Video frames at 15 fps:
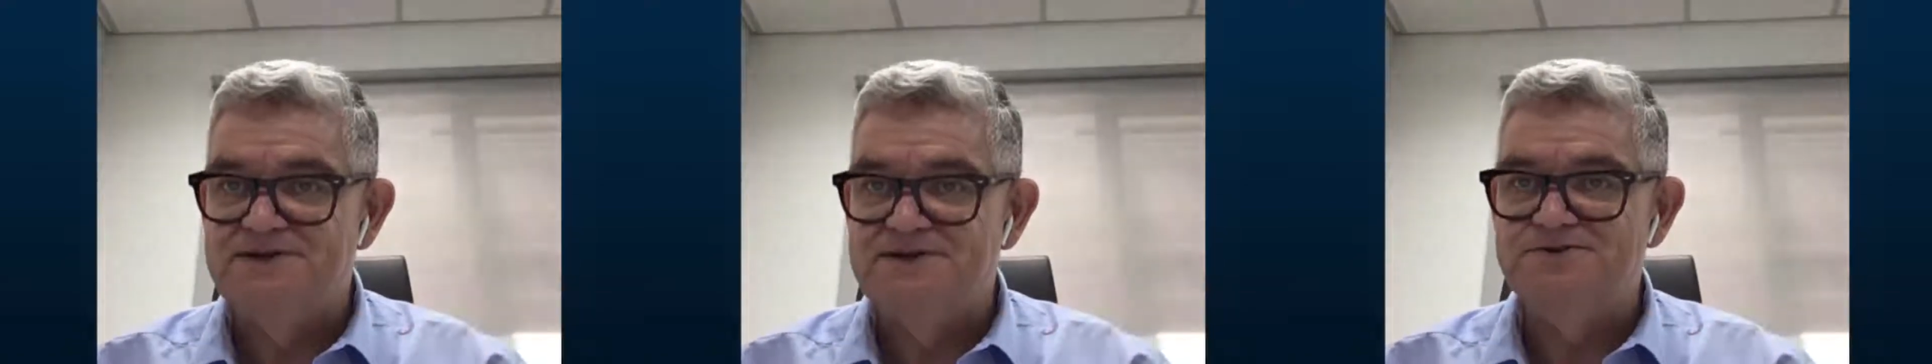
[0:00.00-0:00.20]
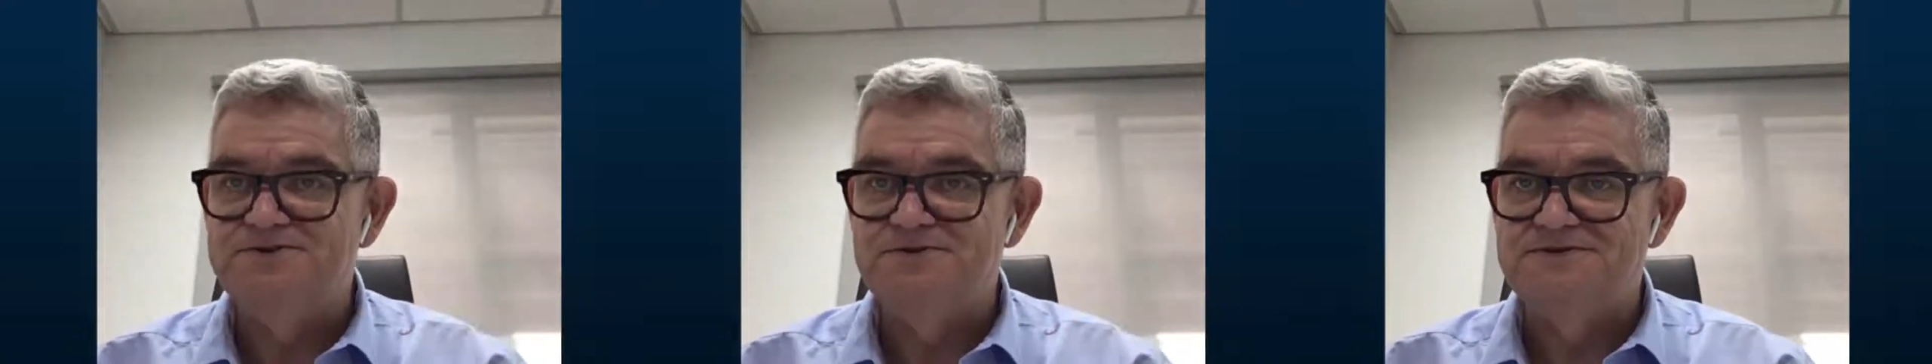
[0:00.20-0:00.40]

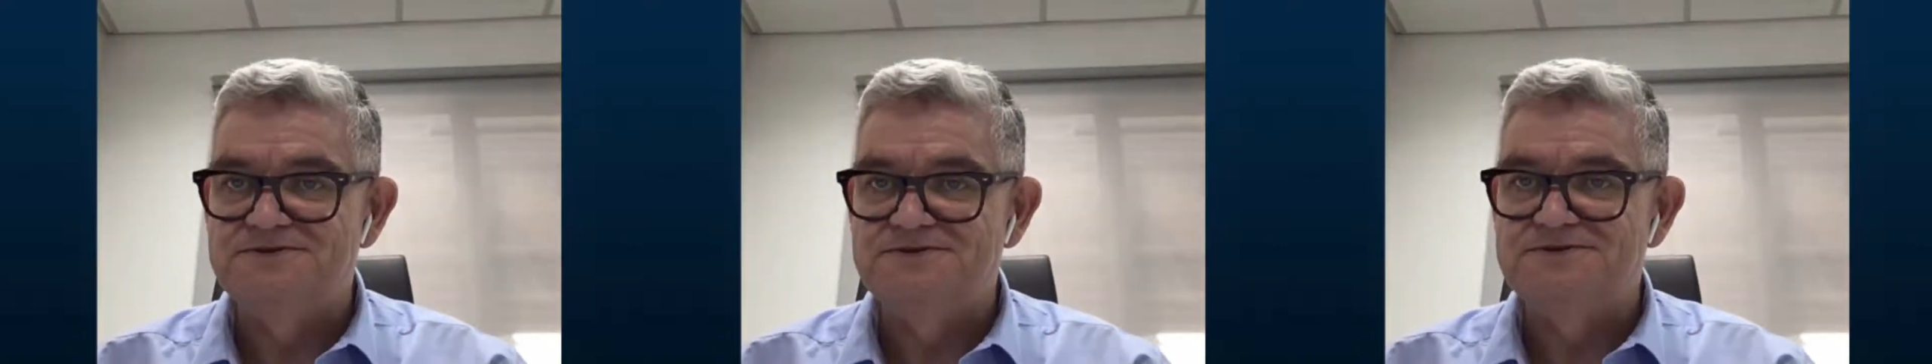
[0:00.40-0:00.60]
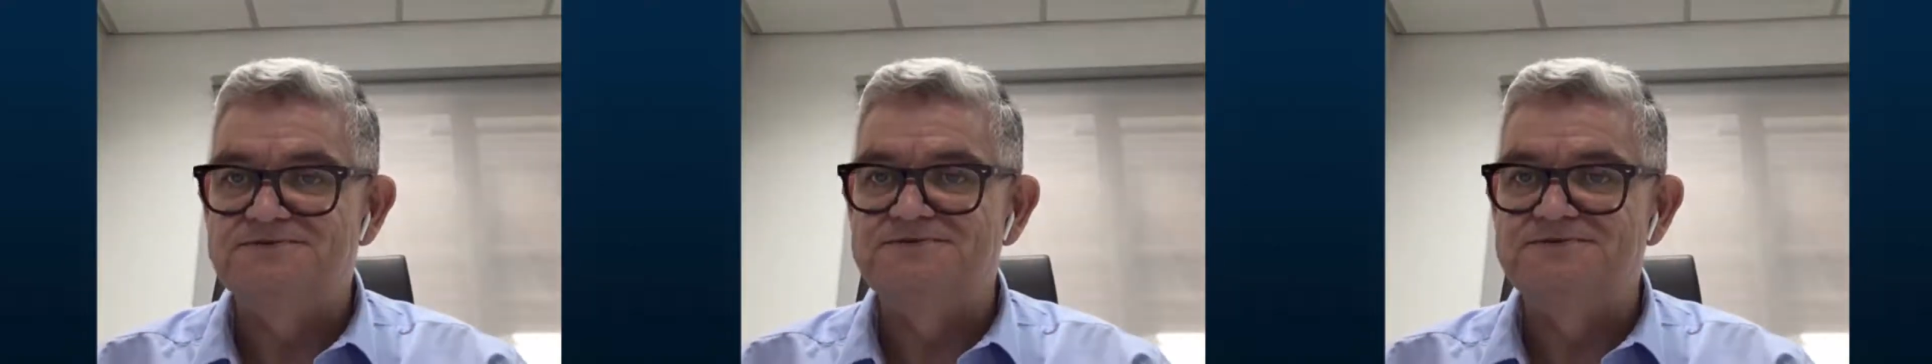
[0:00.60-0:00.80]
internal
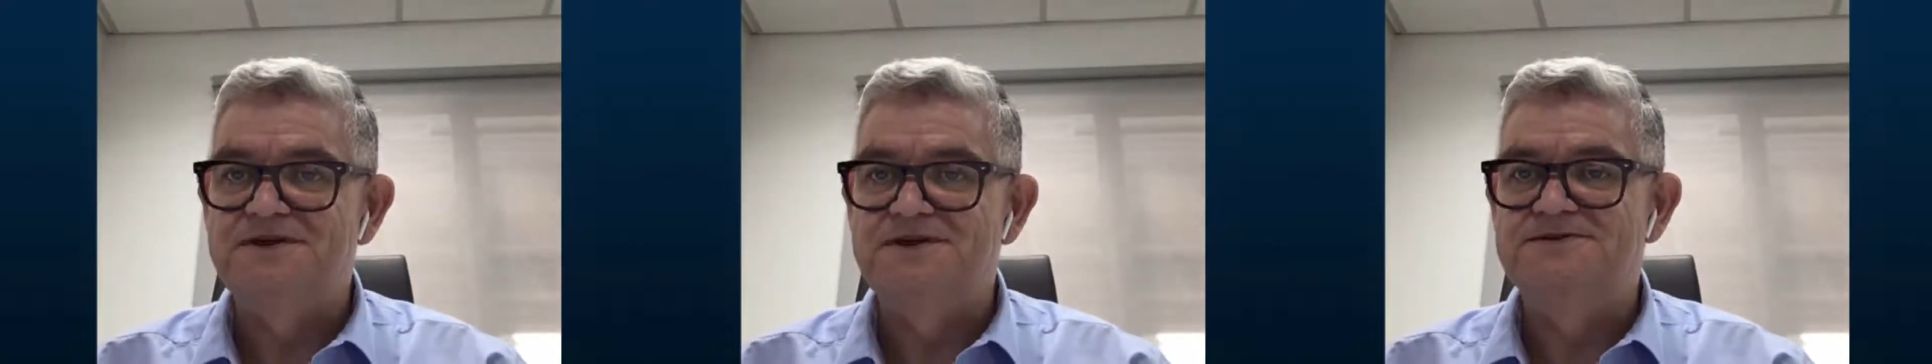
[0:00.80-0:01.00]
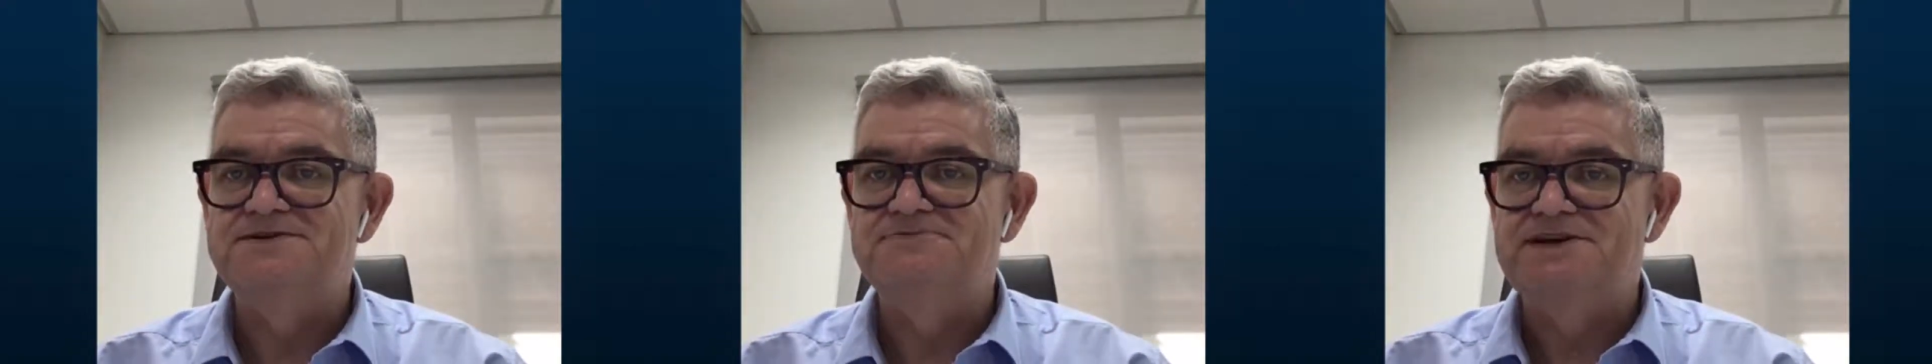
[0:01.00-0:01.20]

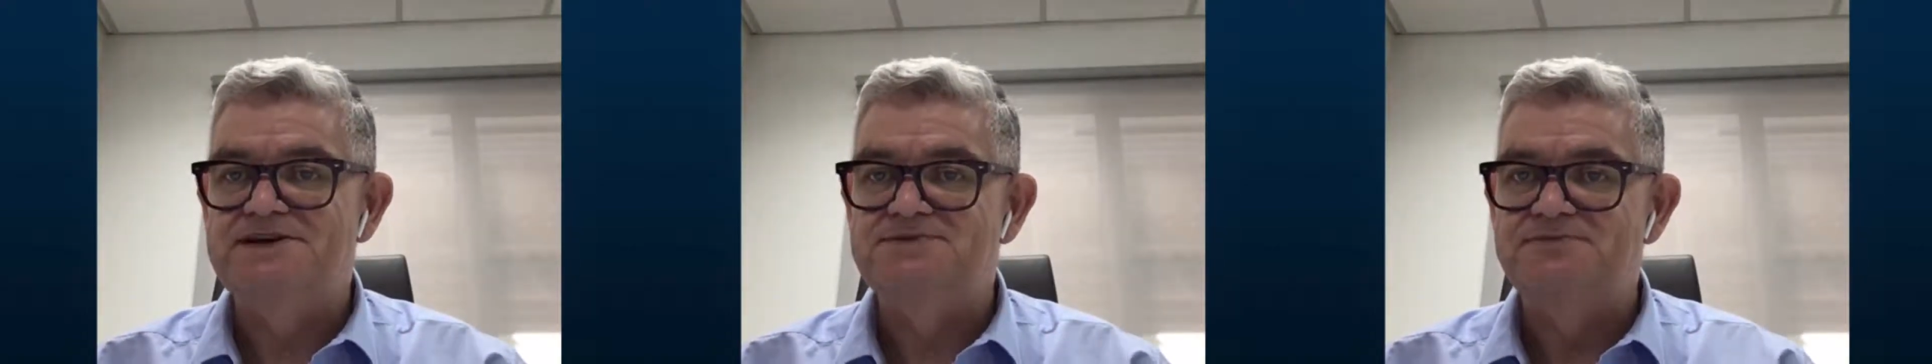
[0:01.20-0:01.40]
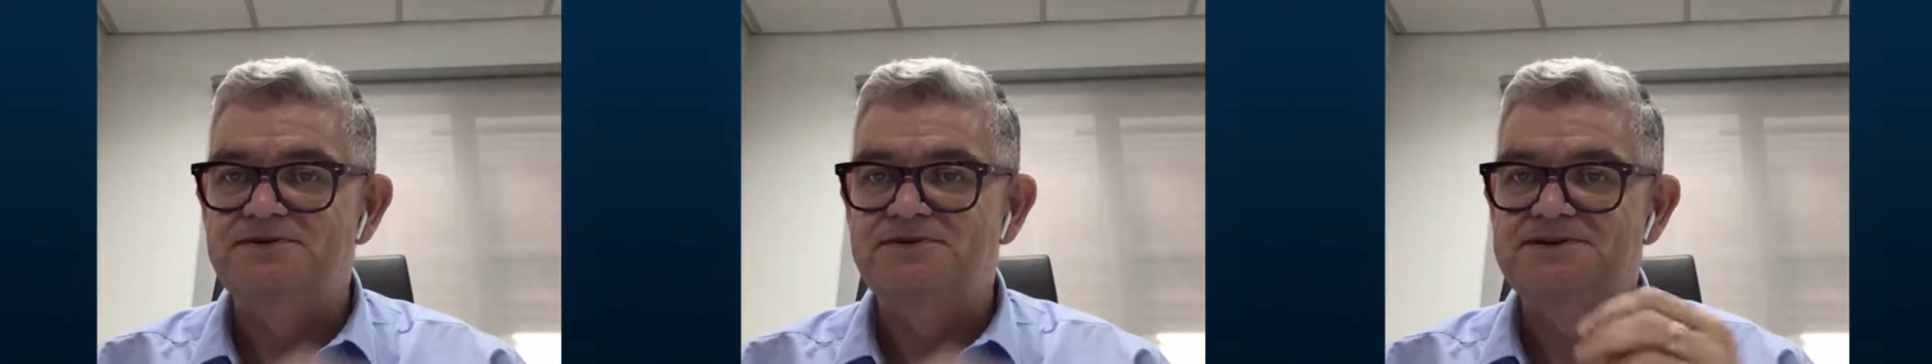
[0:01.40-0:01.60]

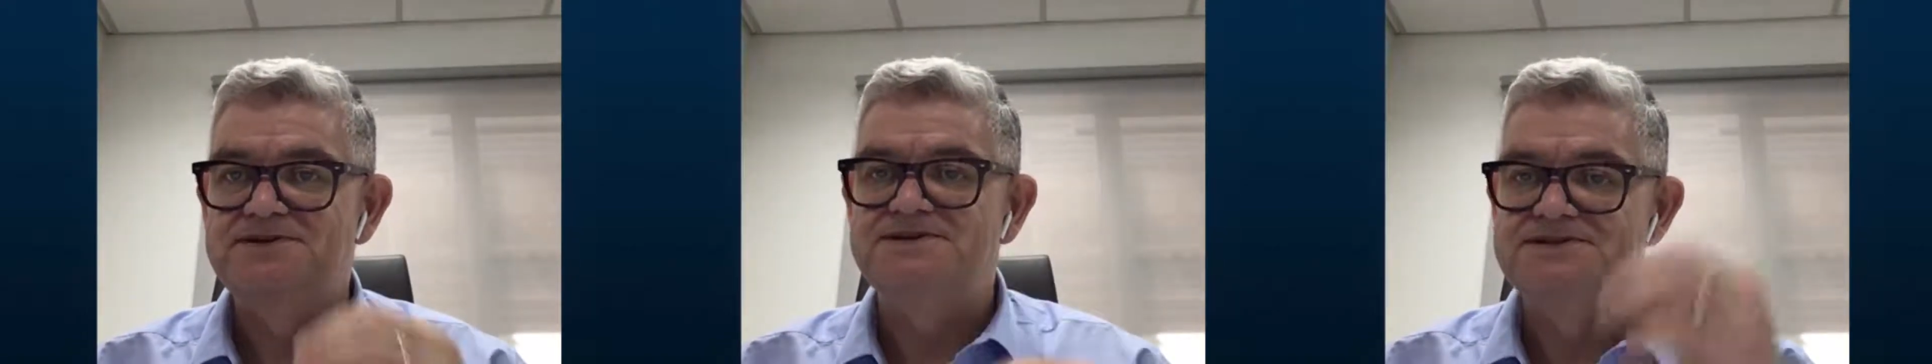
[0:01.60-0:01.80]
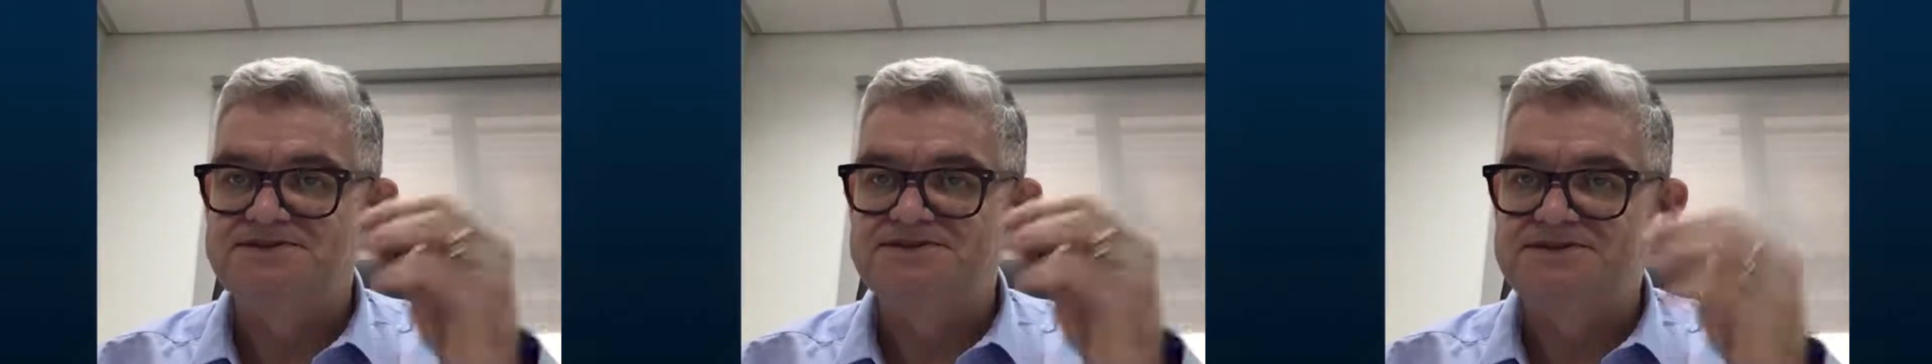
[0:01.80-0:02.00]

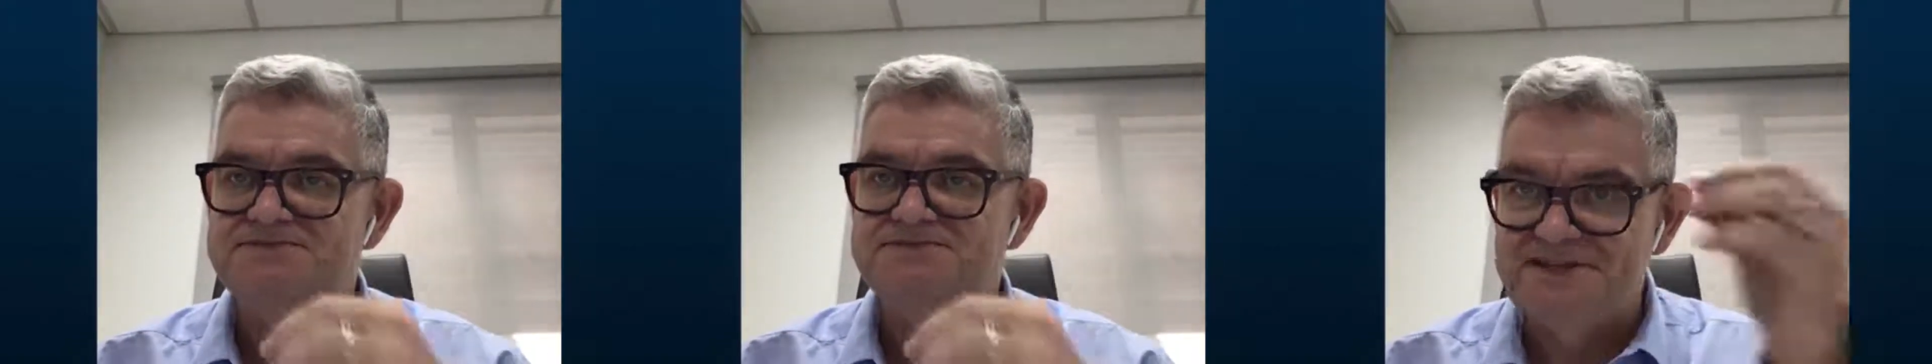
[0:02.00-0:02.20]
traceability system.